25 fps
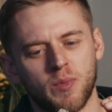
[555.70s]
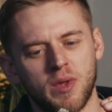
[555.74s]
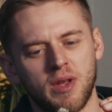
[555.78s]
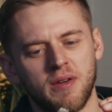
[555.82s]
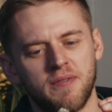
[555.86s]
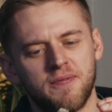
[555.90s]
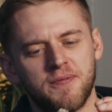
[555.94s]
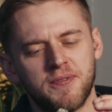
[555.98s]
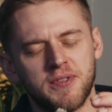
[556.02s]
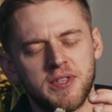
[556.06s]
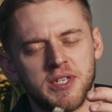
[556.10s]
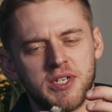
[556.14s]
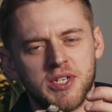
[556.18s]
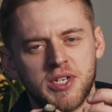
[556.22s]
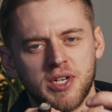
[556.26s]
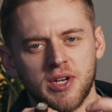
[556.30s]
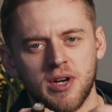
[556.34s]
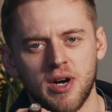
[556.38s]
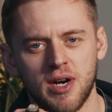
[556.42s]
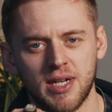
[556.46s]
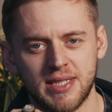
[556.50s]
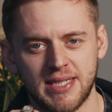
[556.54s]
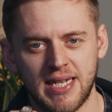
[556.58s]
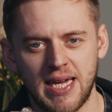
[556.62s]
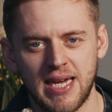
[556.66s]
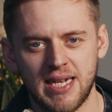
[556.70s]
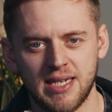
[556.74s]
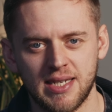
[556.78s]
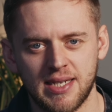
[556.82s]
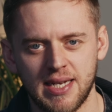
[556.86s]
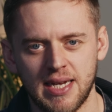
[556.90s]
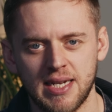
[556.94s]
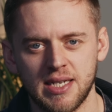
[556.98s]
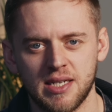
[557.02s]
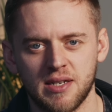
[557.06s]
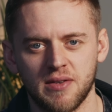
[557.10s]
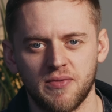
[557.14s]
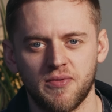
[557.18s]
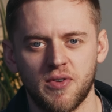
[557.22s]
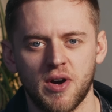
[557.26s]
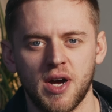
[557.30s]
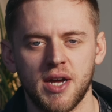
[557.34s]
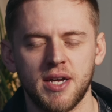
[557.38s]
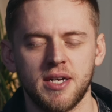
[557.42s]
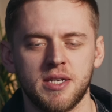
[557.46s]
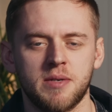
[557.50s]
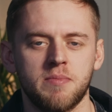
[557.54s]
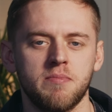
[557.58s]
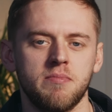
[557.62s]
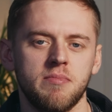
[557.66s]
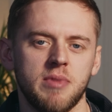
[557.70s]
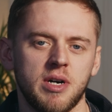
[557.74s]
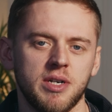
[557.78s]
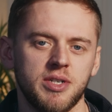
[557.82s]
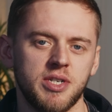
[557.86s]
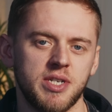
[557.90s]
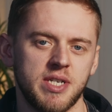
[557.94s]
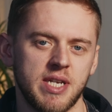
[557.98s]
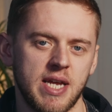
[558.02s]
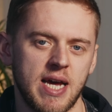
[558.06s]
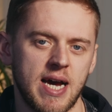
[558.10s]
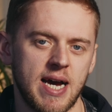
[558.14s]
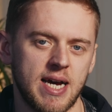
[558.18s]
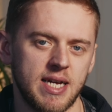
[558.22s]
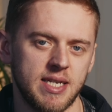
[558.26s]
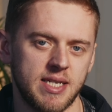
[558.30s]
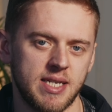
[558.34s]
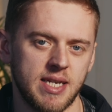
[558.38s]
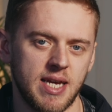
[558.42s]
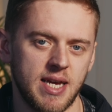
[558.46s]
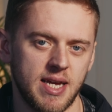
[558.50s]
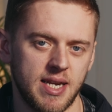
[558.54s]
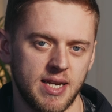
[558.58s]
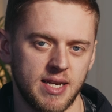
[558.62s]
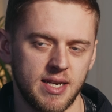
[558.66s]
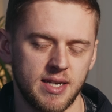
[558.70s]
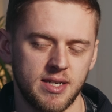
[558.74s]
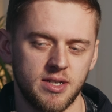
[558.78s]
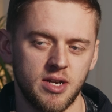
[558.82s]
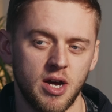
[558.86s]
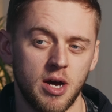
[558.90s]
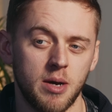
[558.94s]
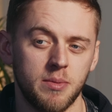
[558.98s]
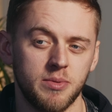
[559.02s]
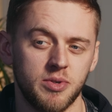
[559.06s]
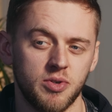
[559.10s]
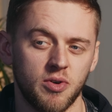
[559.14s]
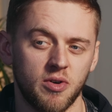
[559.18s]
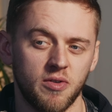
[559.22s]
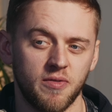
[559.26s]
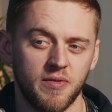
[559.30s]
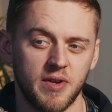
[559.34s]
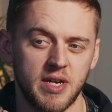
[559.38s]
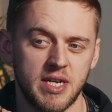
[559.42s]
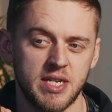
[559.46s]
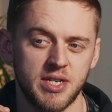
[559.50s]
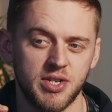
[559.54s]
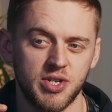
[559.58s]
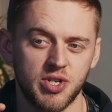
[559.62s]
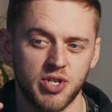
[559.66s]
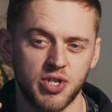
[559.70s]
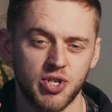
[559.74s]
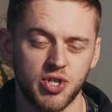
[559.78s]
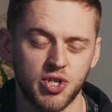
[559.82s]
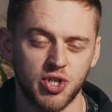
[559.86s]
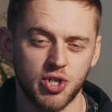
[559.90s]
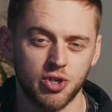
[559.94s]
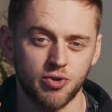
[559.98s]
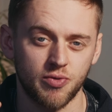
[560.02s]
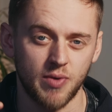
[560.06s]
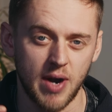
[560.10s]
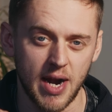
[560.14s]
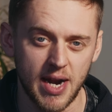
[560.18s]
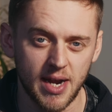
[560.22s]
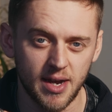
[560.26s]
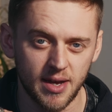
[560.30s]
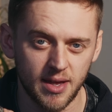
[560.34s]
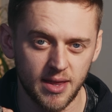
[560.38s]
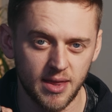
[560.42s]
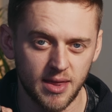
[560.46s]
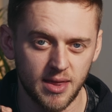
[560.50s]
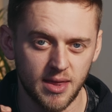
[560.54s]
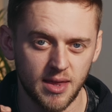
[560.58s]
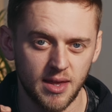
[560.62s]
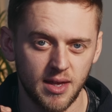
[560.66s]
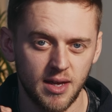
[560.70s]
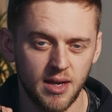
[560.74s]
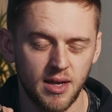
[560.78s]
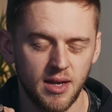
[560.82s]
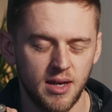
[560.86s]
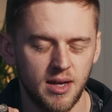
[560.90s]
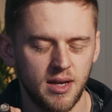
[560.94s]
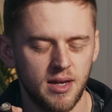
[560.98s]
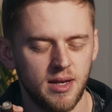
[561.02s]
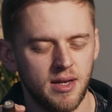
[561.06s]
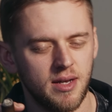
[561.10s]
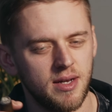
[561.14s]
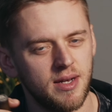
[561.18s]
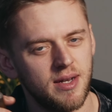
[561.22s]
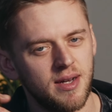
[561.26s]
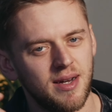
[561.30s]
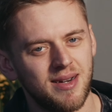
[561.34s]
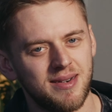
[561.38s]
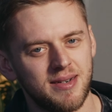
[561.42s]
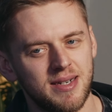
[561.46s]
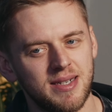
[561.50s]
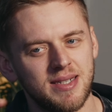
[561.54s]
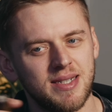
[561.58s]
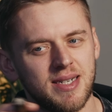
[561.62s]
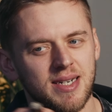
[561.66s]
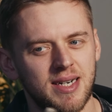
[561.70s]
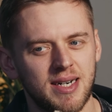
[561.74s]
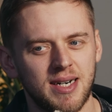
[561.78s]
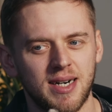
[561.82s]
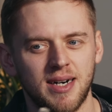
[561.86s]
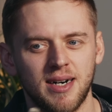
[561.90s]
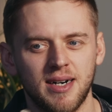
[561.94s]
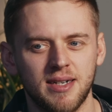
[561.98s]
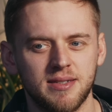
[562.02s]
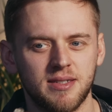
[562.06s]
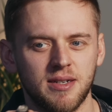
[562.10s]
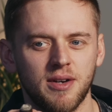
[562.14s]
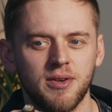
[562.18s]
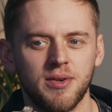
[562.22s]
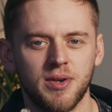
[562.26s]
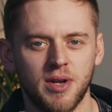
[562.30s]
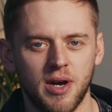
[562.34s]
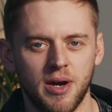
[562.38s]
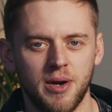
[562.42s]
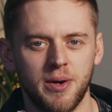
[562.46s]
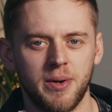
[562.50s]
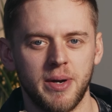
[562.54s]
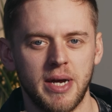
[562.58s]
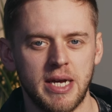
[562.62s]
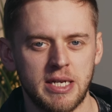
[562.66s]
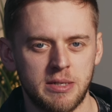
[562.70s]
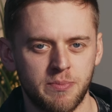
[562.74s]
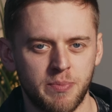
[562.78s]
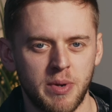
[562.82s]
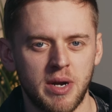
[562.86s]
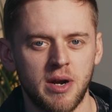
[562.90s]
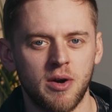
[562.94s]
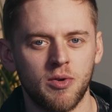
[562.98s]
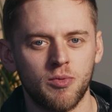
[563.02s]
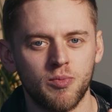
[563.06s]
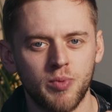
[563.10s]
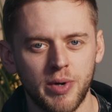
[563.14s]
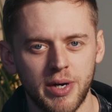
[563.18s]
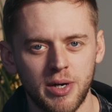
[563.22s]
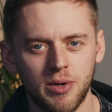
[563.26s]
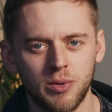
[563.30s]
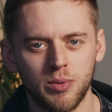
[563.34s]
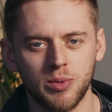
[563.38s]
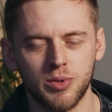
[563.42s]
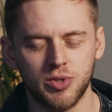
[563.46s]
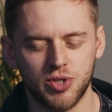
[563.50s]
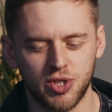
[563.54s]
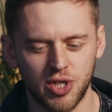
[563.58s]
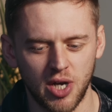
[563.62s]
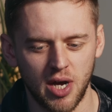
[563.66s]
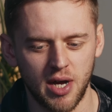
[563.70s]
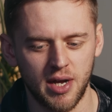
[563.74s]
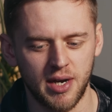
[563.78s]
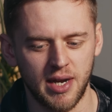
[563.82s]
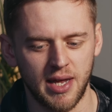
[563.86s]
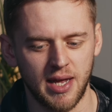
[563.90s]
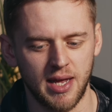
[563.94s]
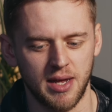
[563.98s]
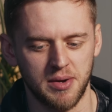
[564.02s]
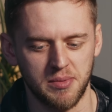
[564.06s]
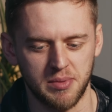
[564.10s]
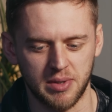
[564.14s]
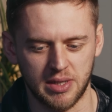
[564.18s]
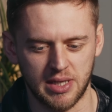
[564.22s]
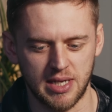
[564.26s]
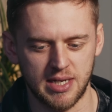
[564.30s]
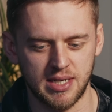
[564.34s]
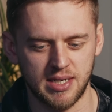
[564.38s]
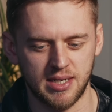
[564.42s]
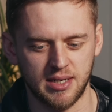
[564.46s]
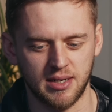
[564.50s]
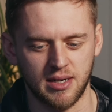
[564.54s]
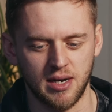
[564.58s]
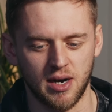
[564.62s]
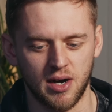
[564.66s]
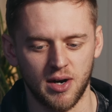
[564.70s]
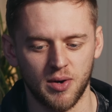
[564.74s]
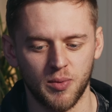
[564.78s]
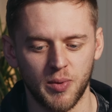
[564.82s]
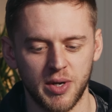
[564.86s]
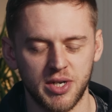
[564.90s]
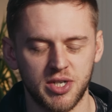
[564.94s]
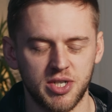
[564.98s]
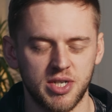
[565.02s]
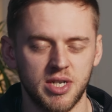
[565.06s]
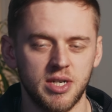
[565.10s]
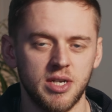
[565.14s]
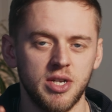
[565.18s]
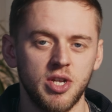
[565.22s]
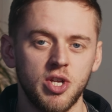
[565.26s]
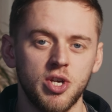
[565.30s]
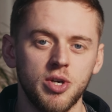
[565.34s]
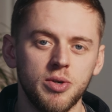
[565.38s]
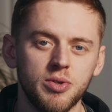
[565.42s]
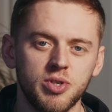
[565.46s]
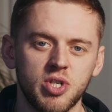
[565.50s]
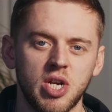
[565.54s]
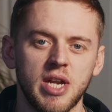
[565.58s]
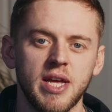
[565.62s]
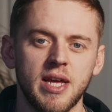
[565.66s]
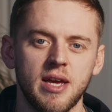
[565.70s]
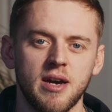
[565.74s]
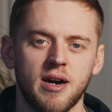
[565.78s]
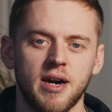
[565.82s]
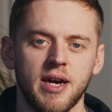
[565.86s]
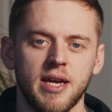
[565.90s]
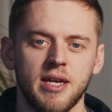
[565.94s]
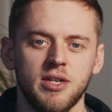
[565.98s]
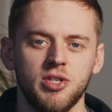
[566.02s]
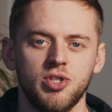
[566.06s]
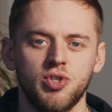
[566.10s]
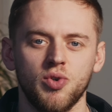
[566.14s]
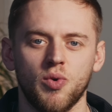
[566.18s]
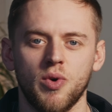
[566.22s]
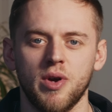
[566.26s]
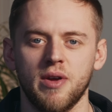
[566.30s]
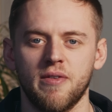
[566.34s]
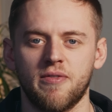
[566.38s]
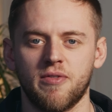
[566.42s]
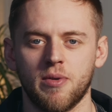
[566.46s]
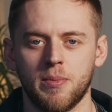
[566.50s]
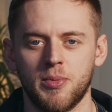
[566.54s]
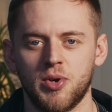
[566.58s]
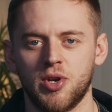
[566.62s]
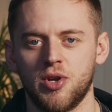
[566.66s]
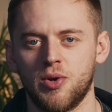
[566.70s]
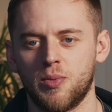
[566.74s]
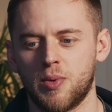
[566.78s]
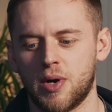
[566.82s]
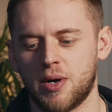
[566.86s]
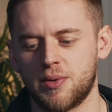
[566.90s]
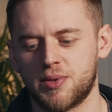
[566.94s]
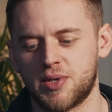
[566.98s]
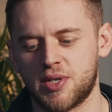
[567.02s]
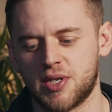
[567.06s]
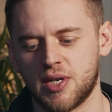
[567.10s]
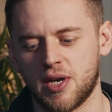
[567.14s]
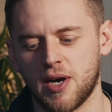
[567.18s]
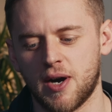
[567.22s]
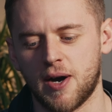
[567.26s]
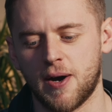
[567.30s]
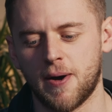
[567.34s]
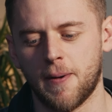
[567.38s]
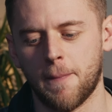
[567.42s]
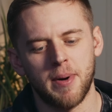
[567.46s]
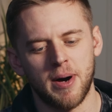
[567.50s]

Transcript: For the cigar to intensify as much as it has in terms of its strength, I don't know. It's been a real journey with this cigar, which usually I enjoy from a New World cigar.